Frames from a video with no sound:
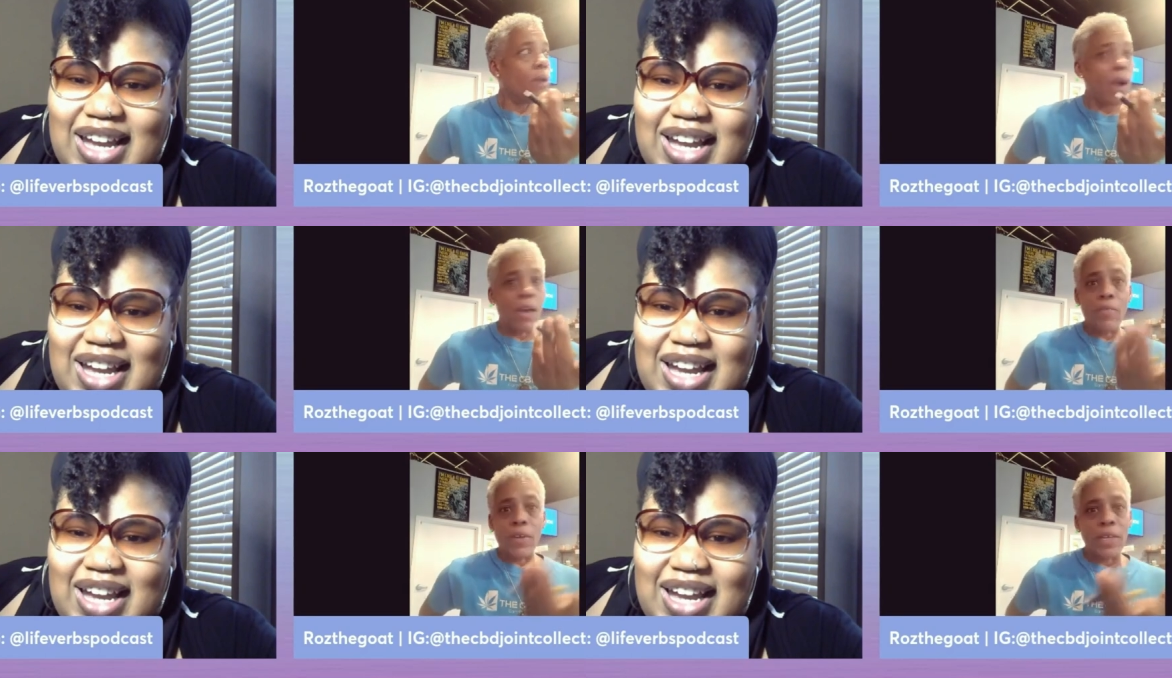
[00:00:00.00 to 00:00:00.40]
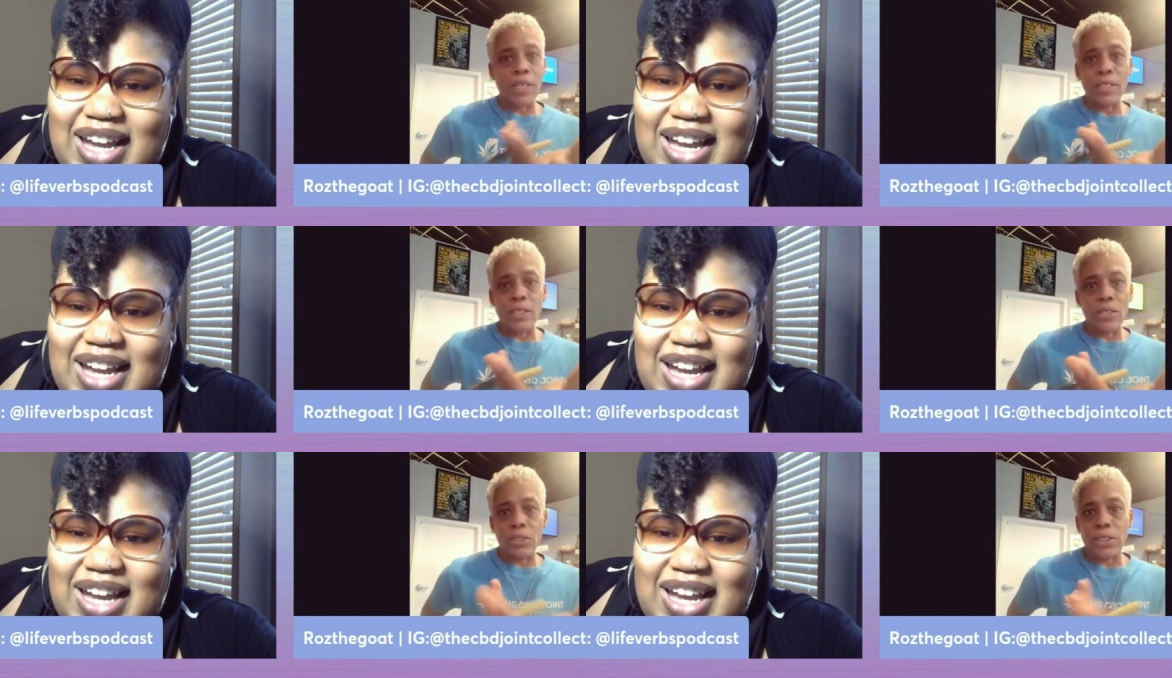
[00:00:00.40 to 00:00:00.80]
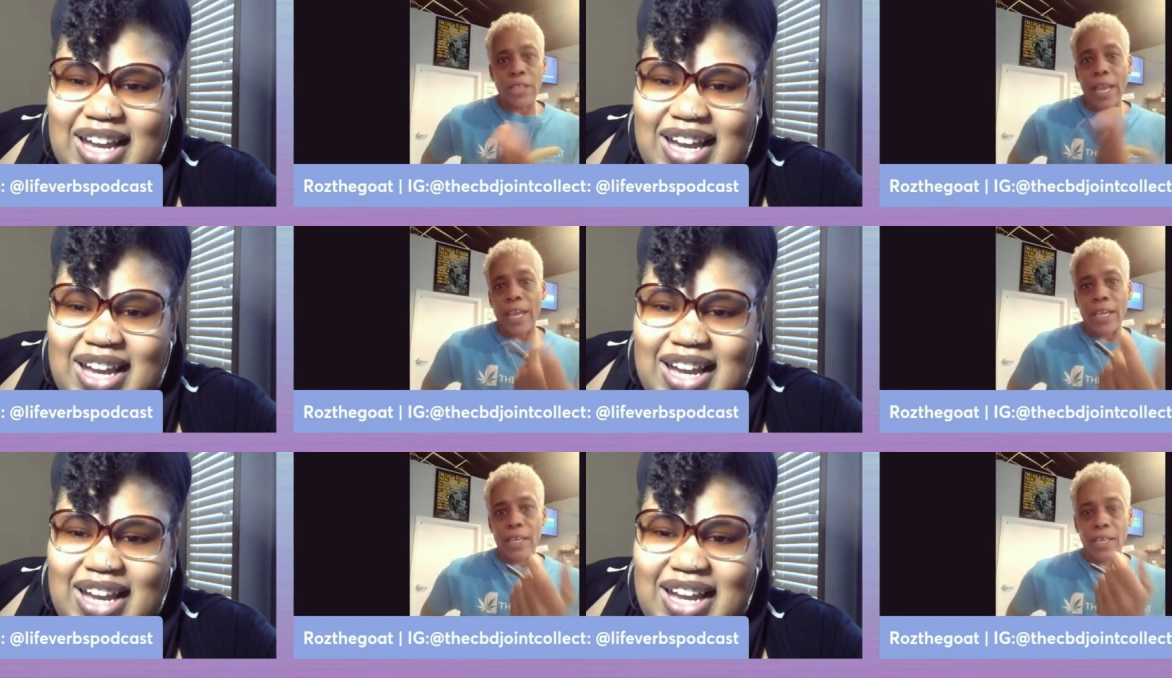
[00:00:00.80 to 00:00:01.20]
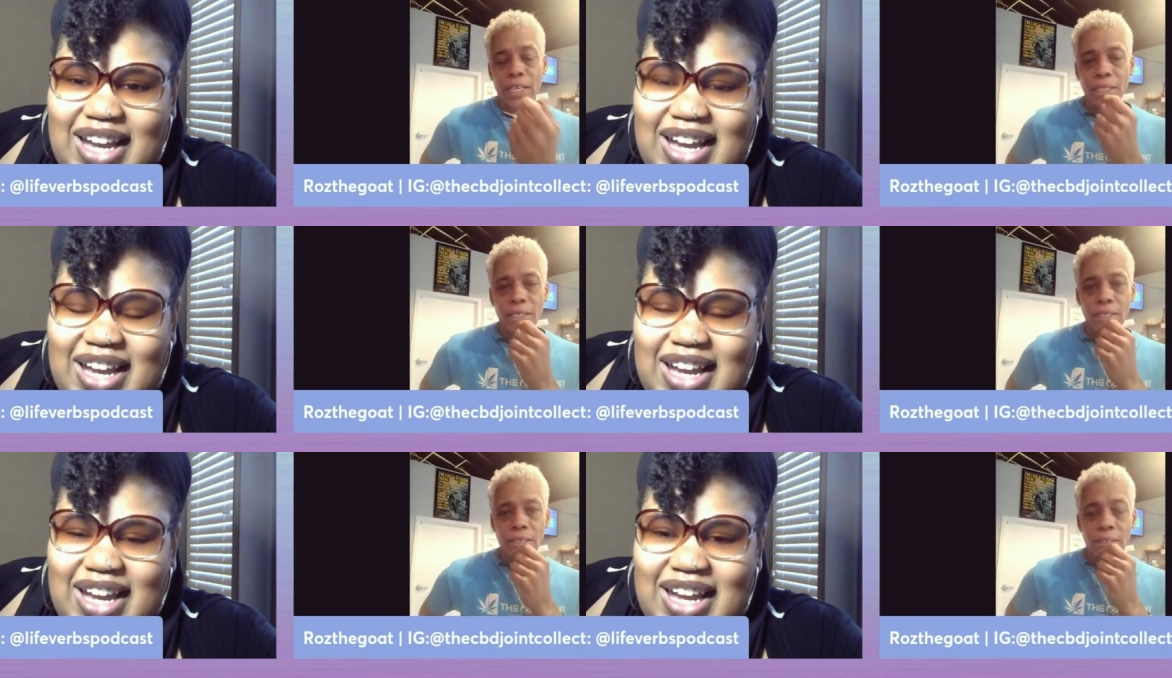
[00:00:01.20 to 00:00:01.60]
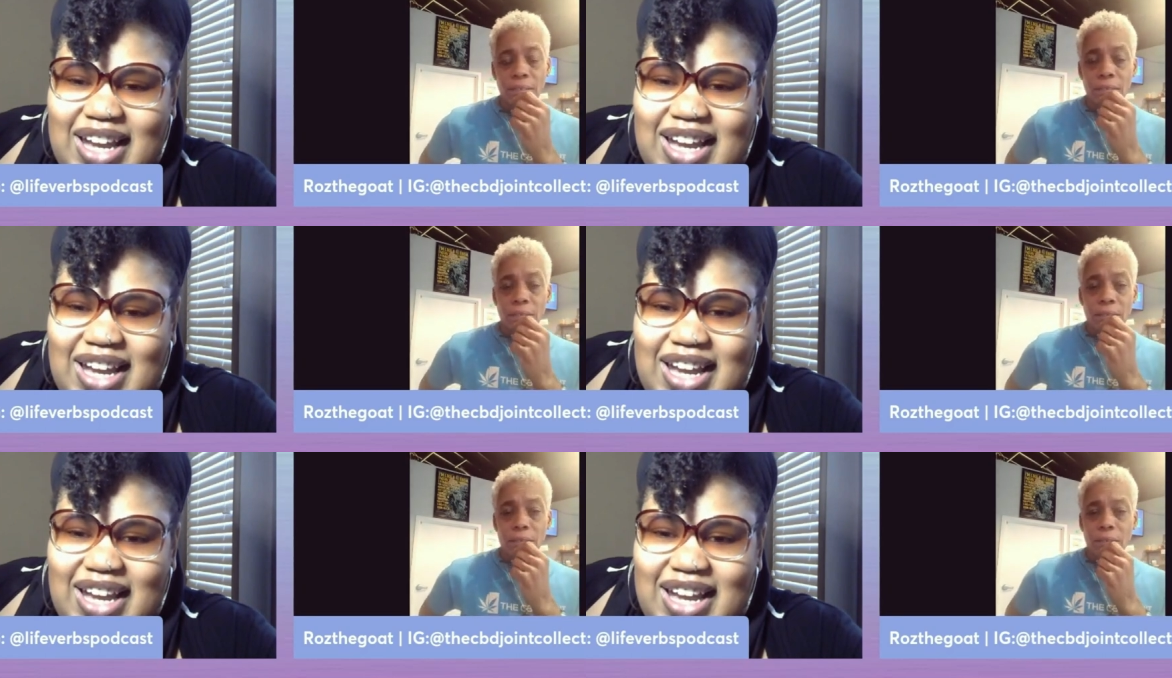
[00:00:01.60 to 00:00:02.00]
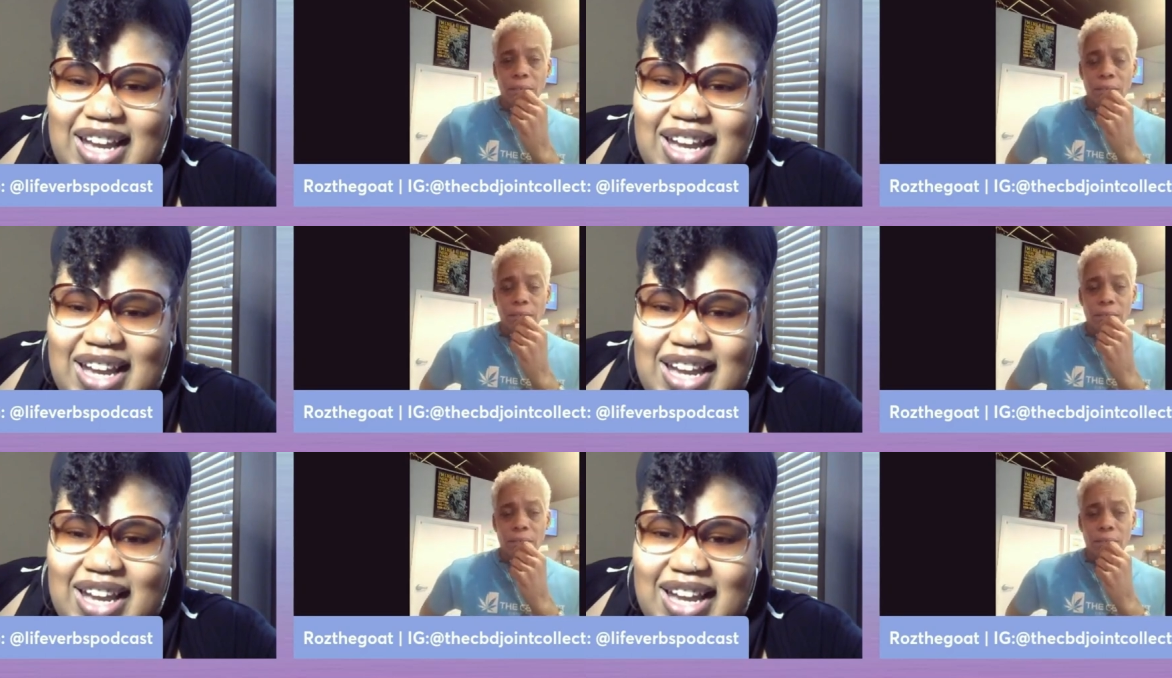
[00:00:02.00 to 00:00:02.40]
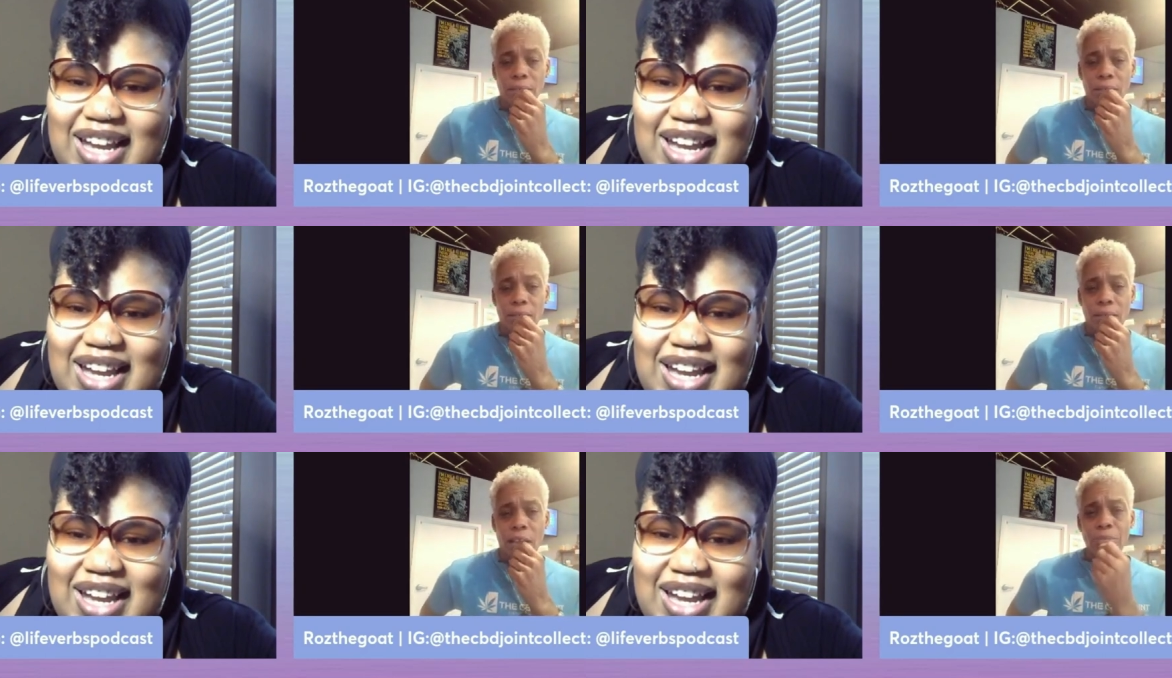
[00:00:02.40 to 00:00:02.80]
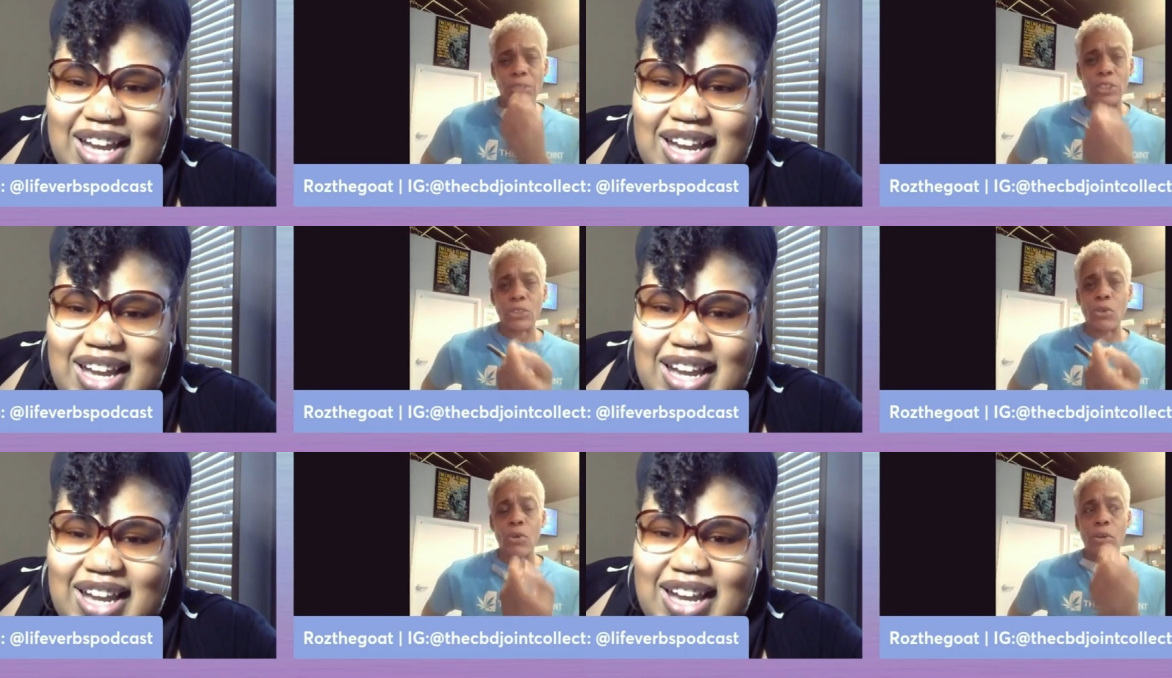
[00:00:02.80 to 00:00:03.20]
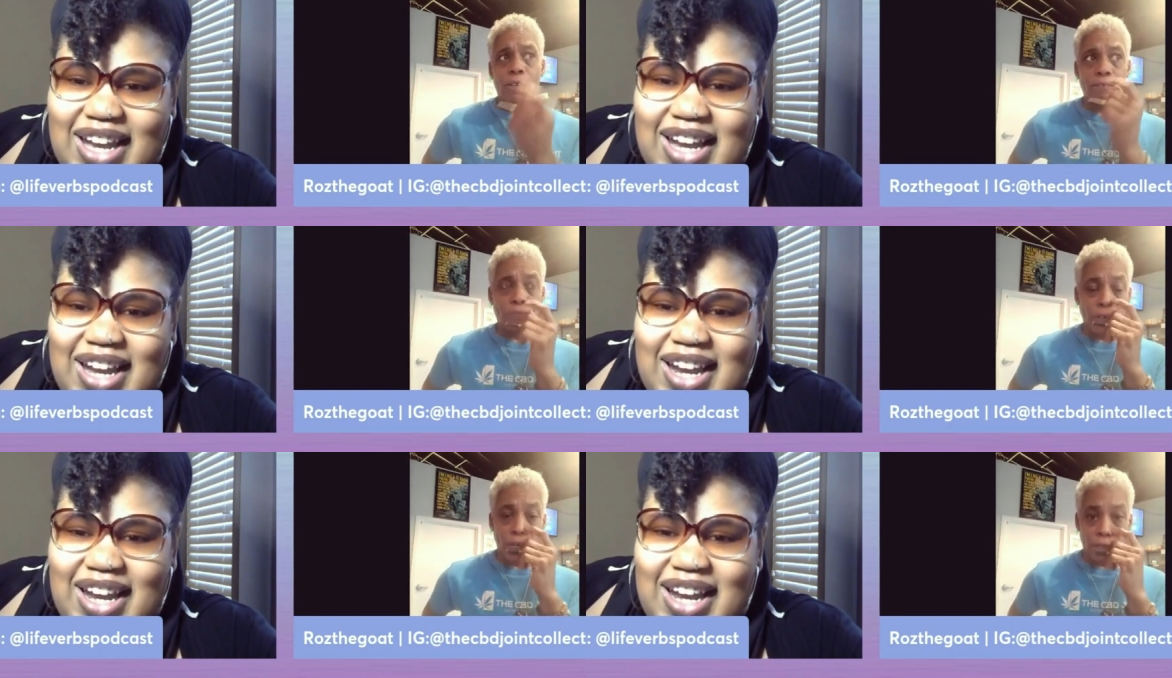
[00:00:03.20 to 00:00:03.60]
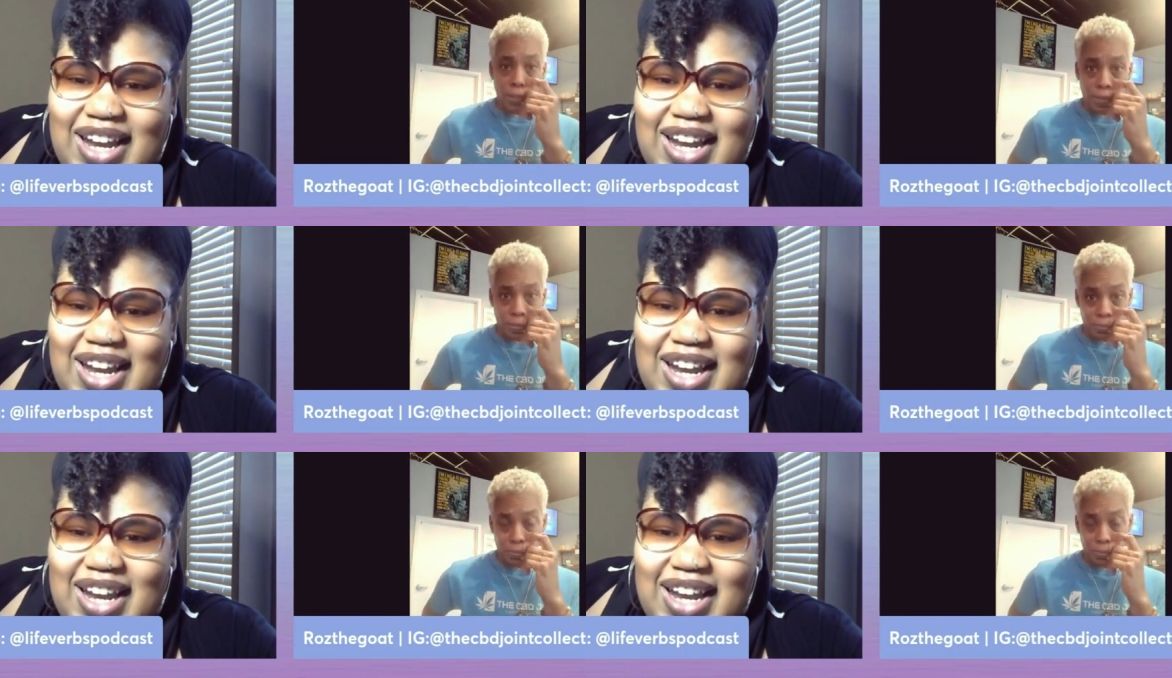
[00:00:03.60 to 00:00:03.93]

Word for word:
Speaker 1: already you saying it. I'm just gonna confirm.